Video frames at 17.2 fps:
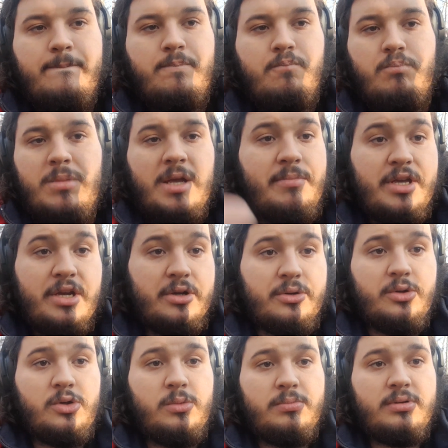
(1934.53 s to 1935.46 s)
maybe a
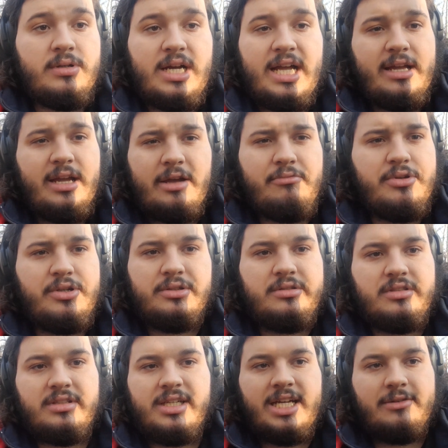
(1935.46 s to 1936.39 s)
group. I would
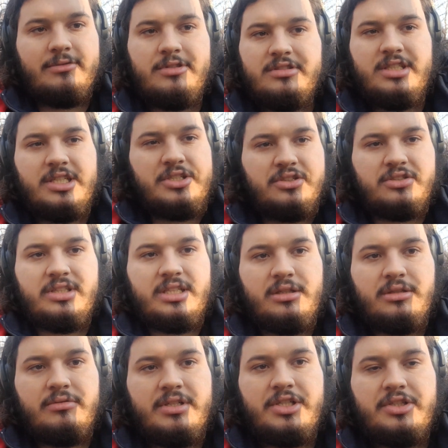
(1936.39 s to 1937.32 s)
say just
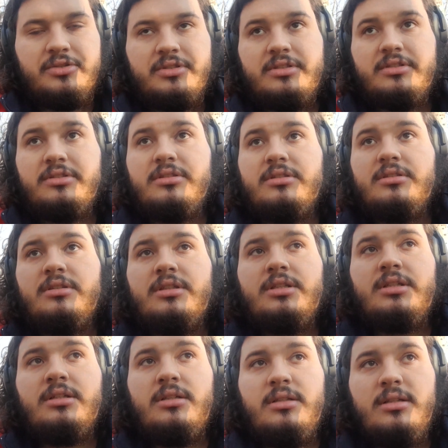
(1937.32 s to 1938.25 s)
individuals,
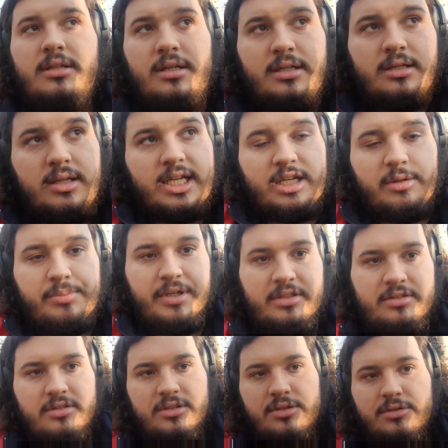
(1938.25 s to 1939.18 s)
like a
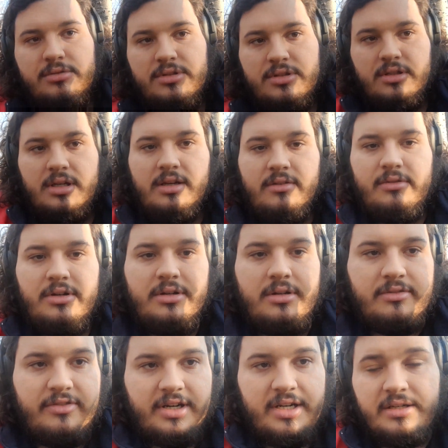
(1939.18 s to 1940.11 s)
prostitute or a lover or a
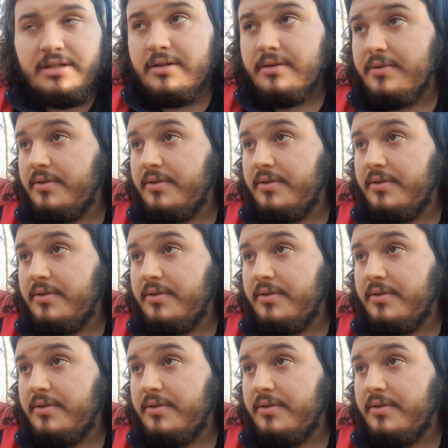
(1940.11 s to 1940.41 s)
friend.